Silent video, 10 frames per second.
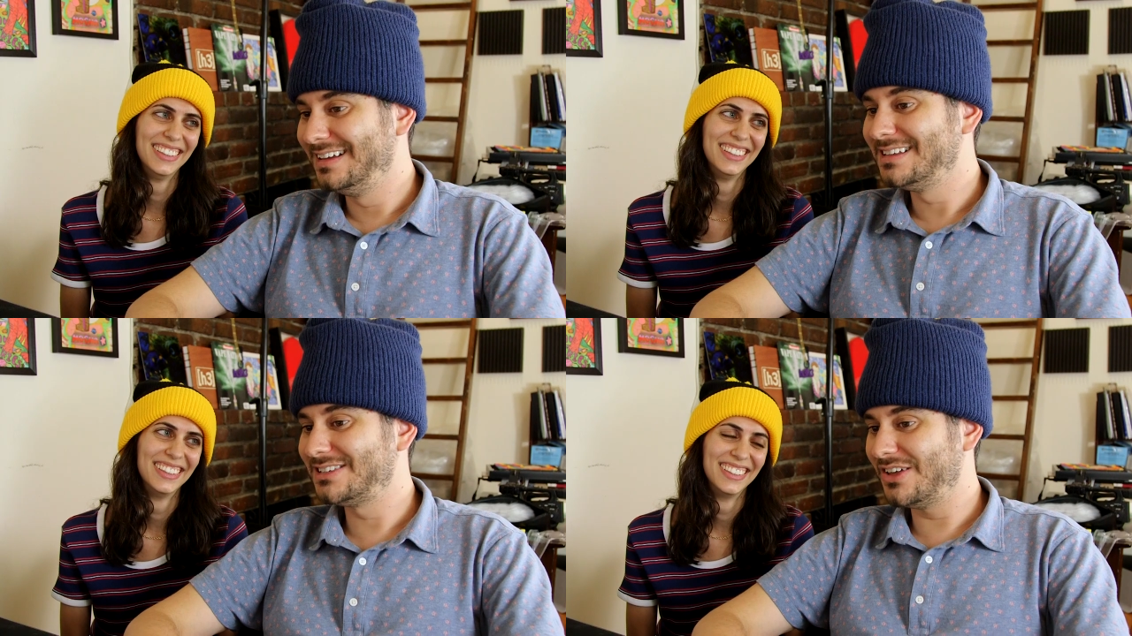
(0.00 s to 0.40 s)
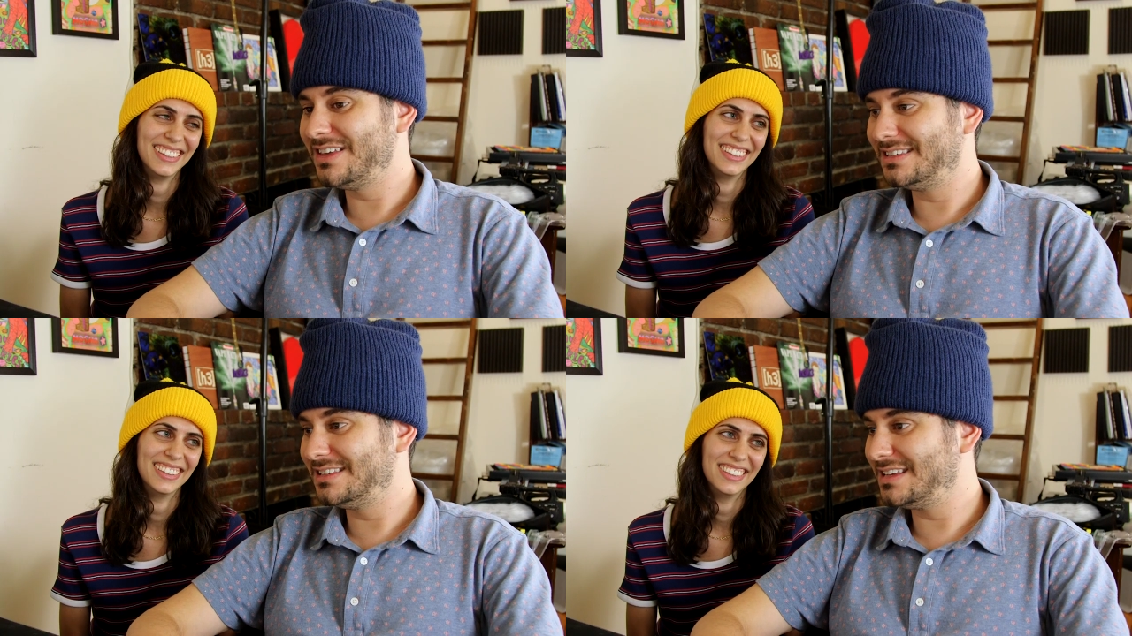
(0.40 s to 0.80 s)
Speaker 1: So
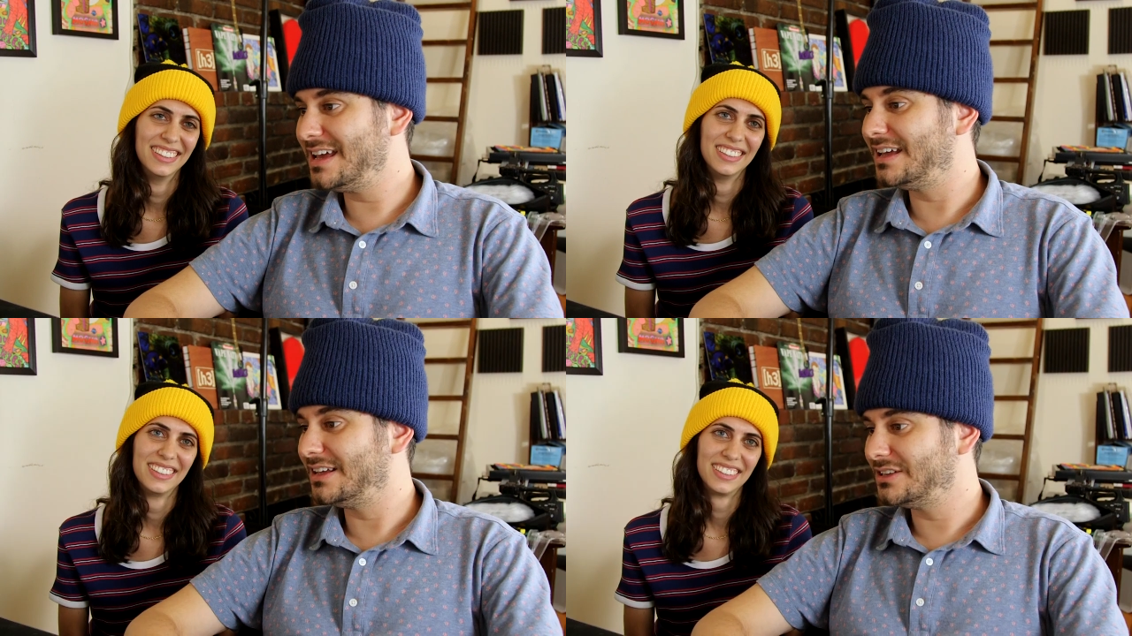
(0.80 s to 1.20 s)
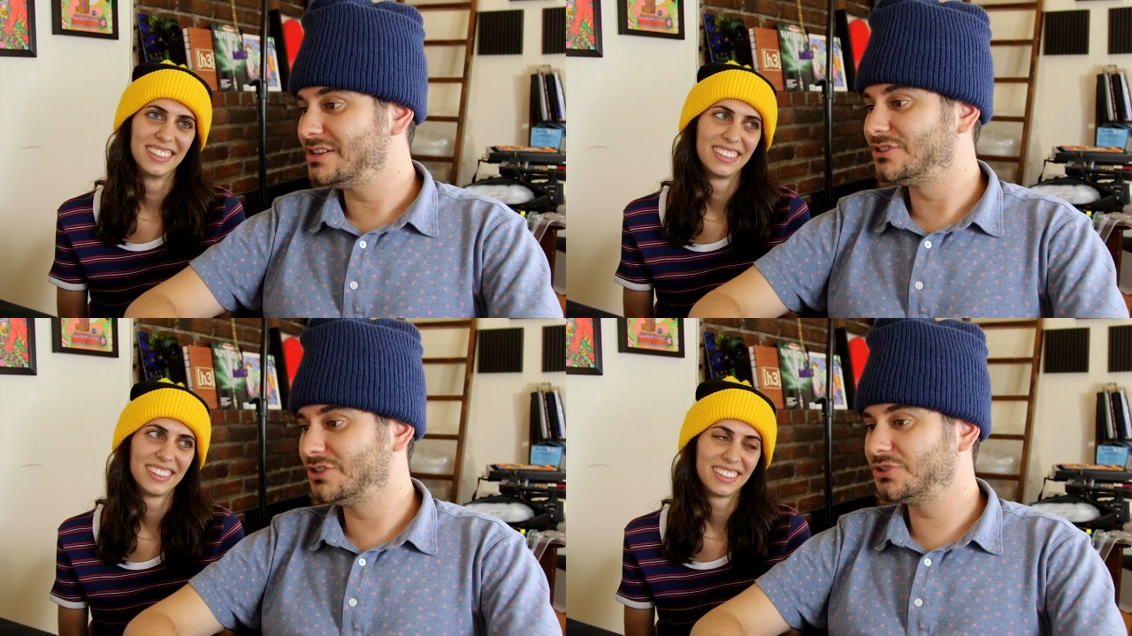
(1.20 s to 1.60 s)
this is it.
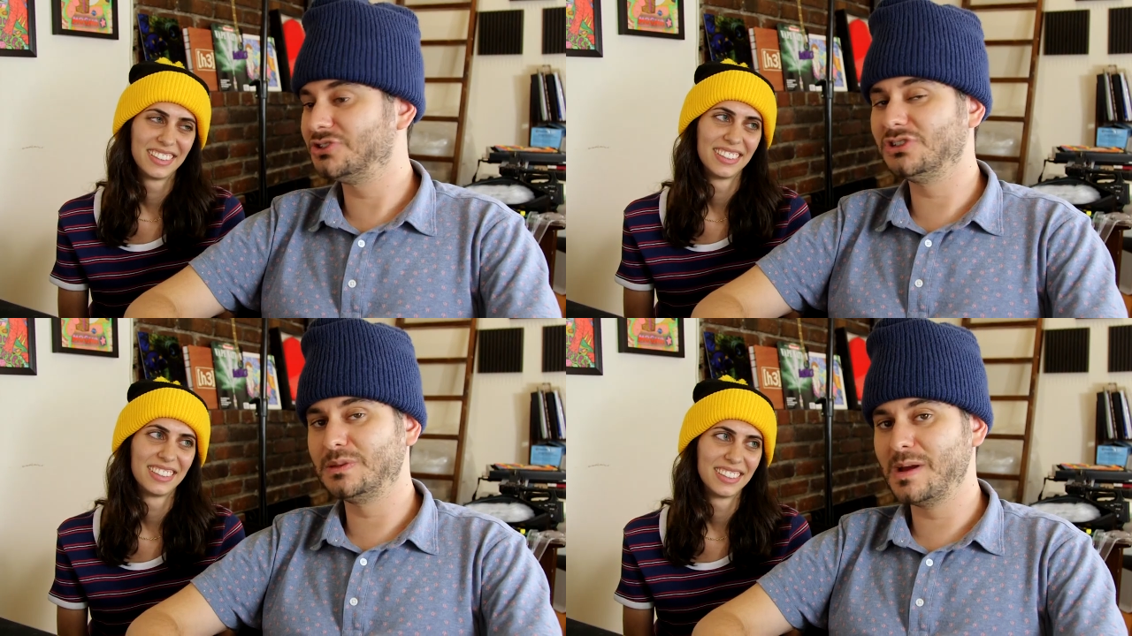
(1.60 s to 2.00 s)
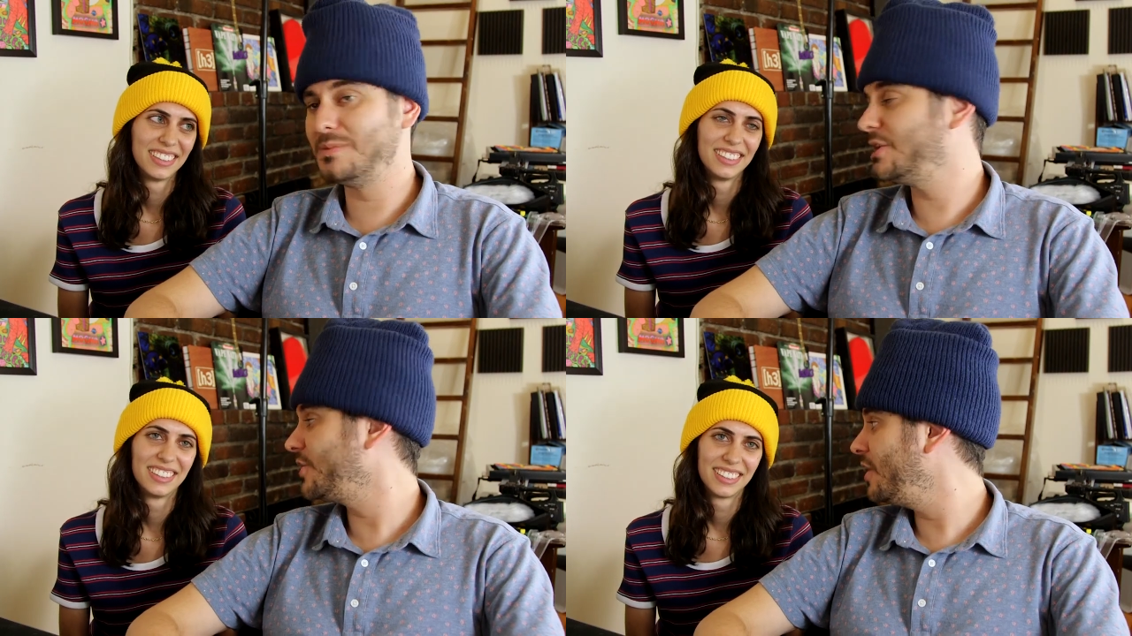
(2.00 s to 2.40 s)
Social
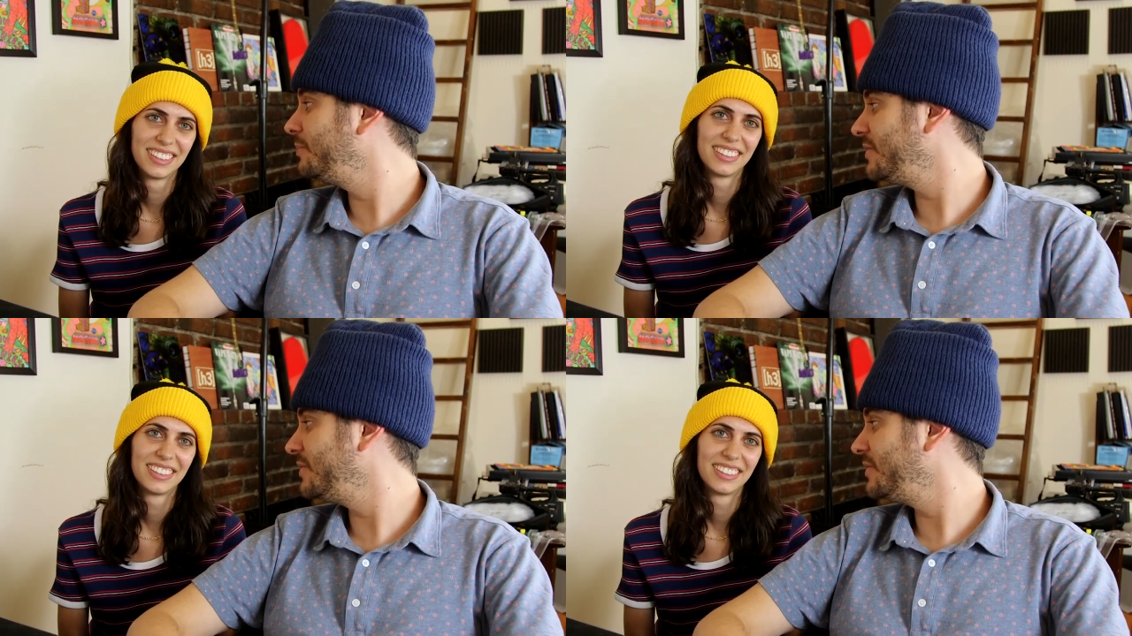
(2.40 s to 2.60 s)
experiment gone